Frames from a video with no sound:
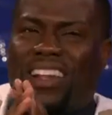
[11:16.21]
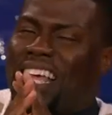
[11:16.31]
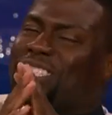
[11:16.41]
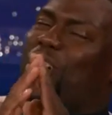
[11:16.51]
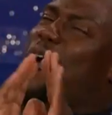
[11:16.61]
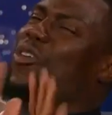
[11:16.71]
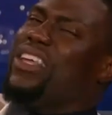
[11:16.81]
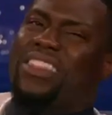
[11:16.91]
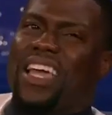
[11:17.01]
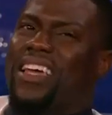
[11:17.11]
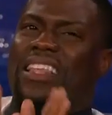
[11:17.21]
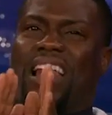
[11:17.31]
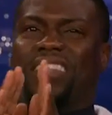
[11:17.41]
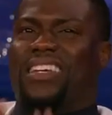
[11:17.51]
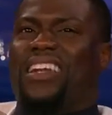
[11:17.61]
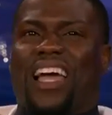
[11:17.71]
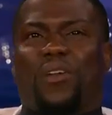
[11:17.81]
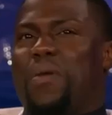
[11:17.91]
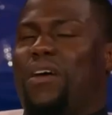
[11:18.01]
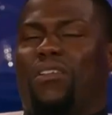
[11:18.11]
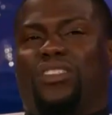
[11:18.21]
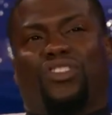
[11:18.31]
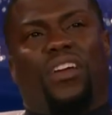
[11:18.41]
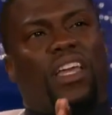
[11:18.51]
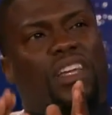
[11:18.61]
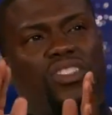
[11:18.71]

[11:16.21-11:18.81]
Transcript: That's the only thing that I didn't like about Australia.